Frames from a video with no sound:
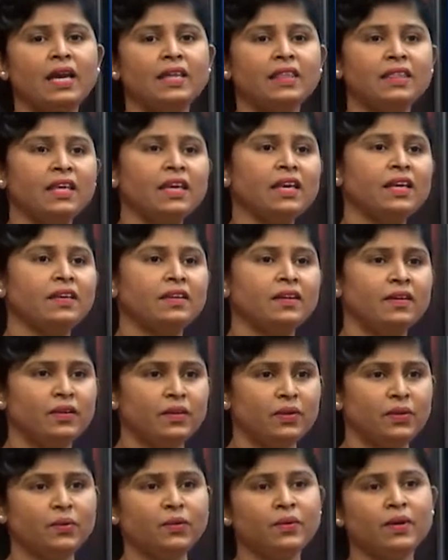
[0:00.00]
think
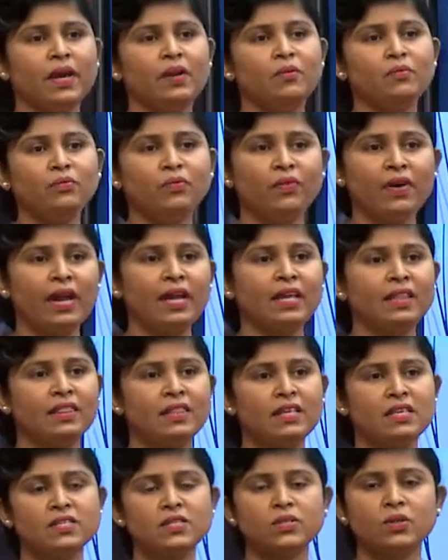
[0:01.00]
you can find
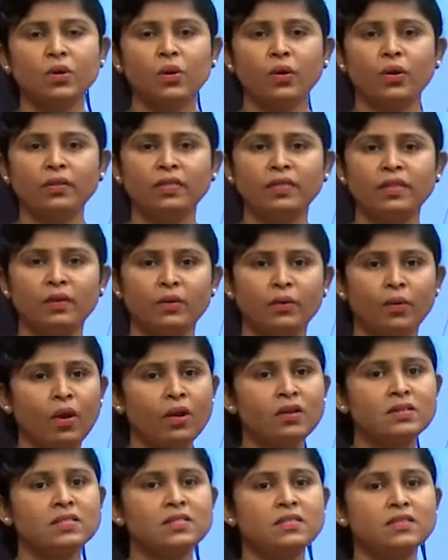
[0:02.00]
this on the
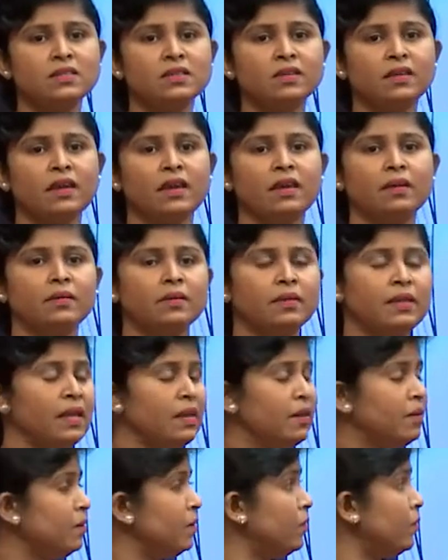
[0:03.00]
rocks,
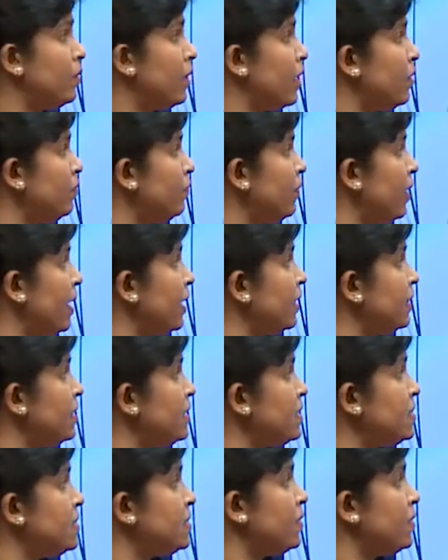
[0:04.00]
then you can find this